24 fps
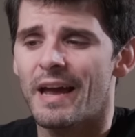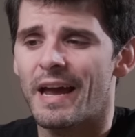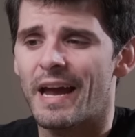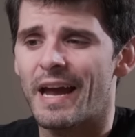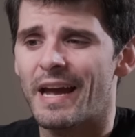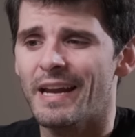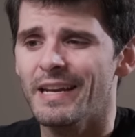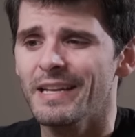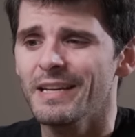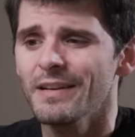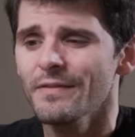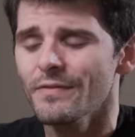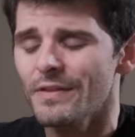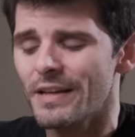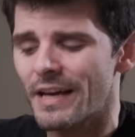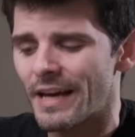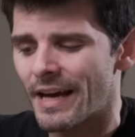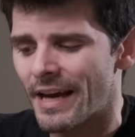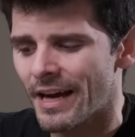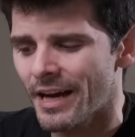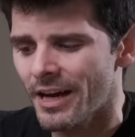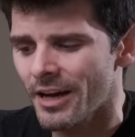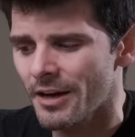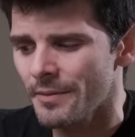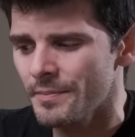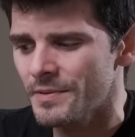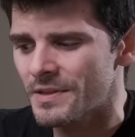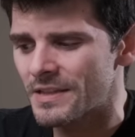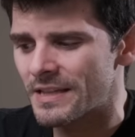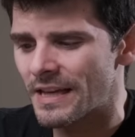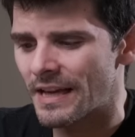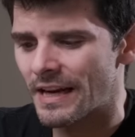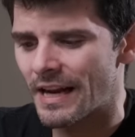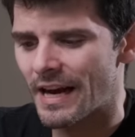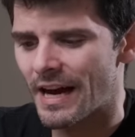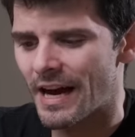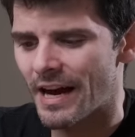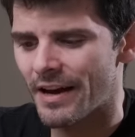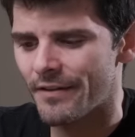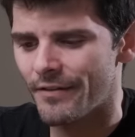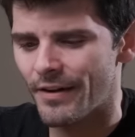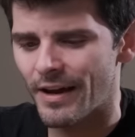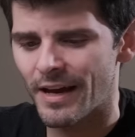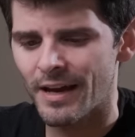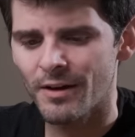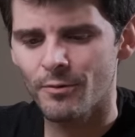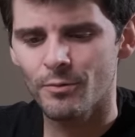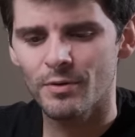any of the hiccups that I've
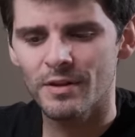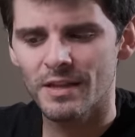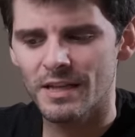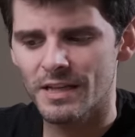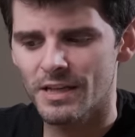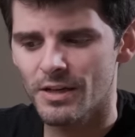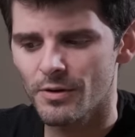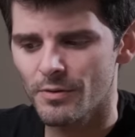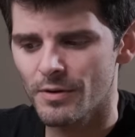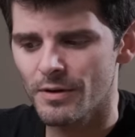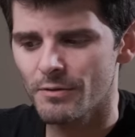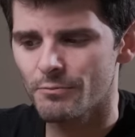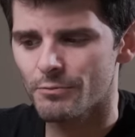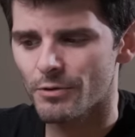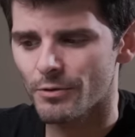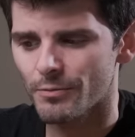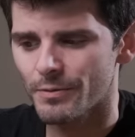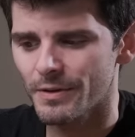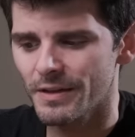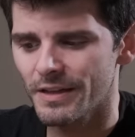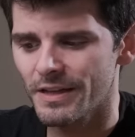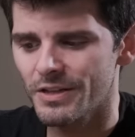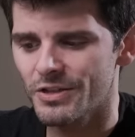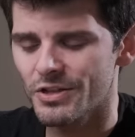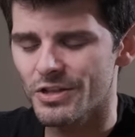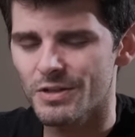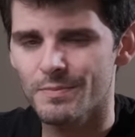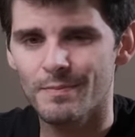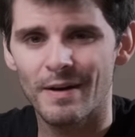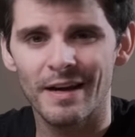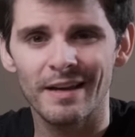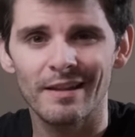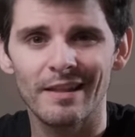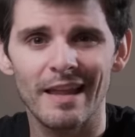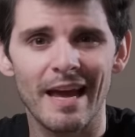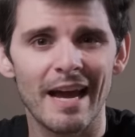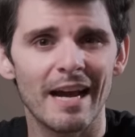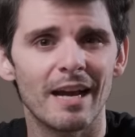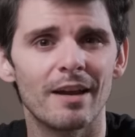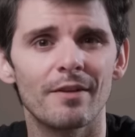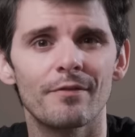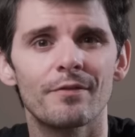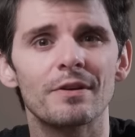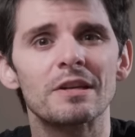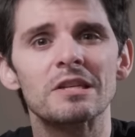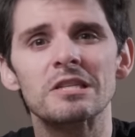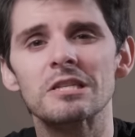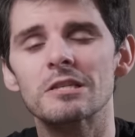hit with the unit were really just my lack
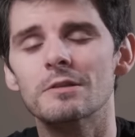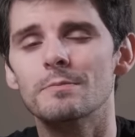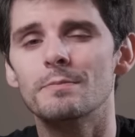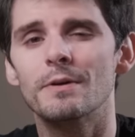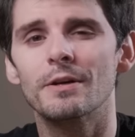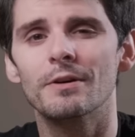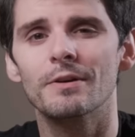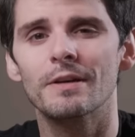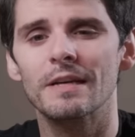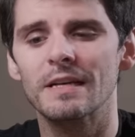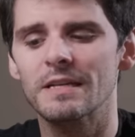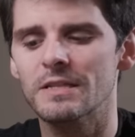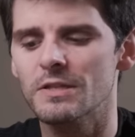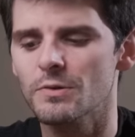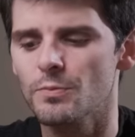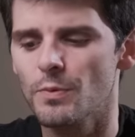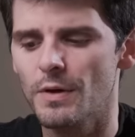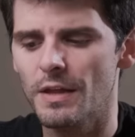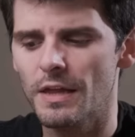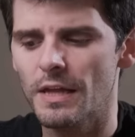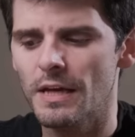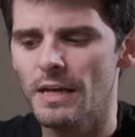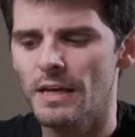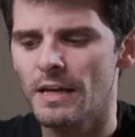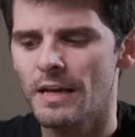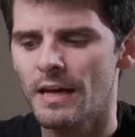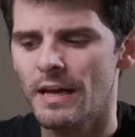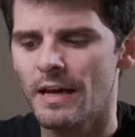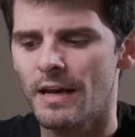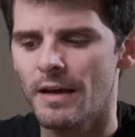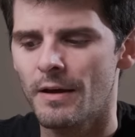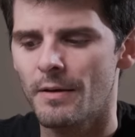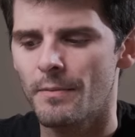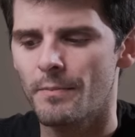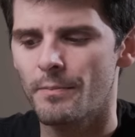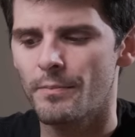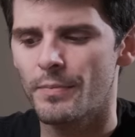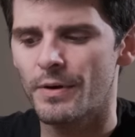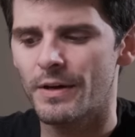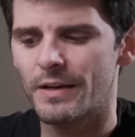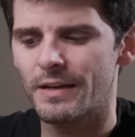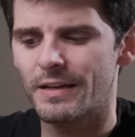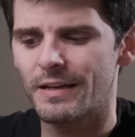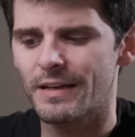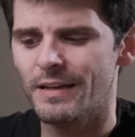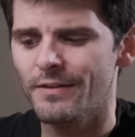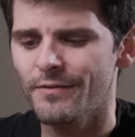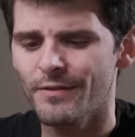of experience with it
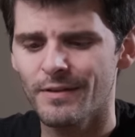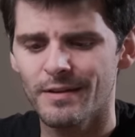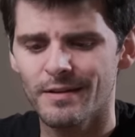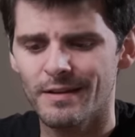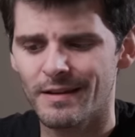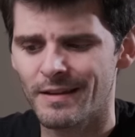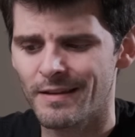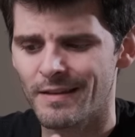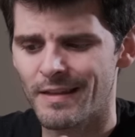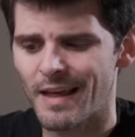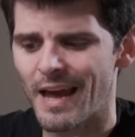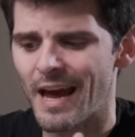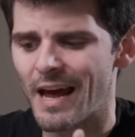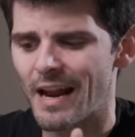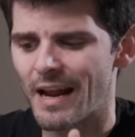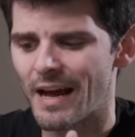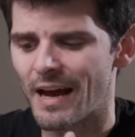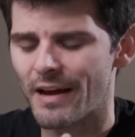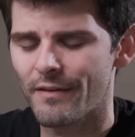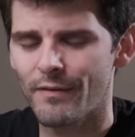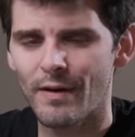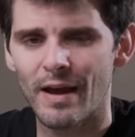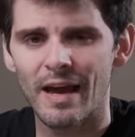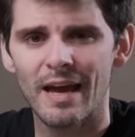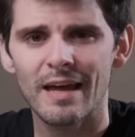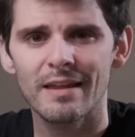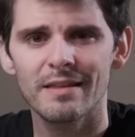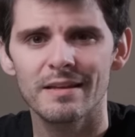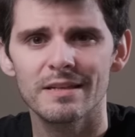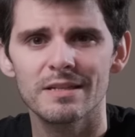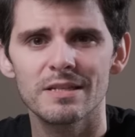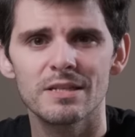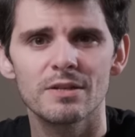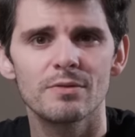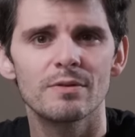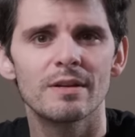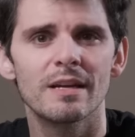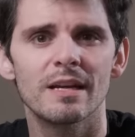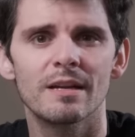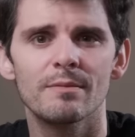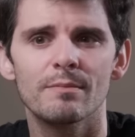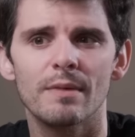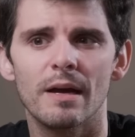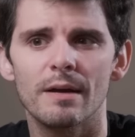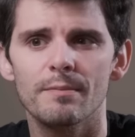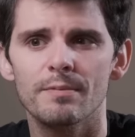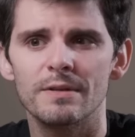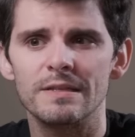but even in that, I've had this unit in
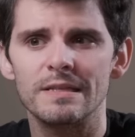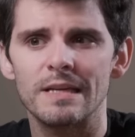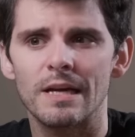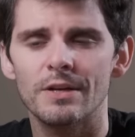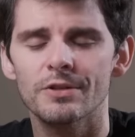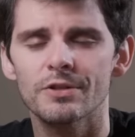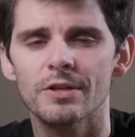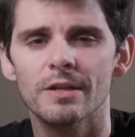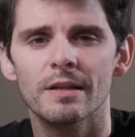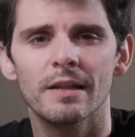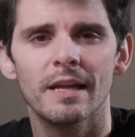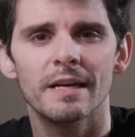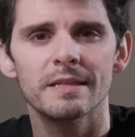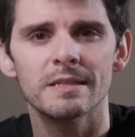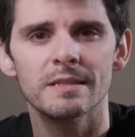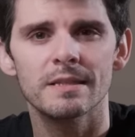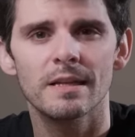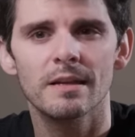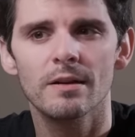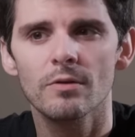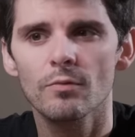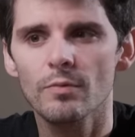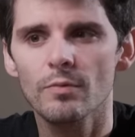my possession less than a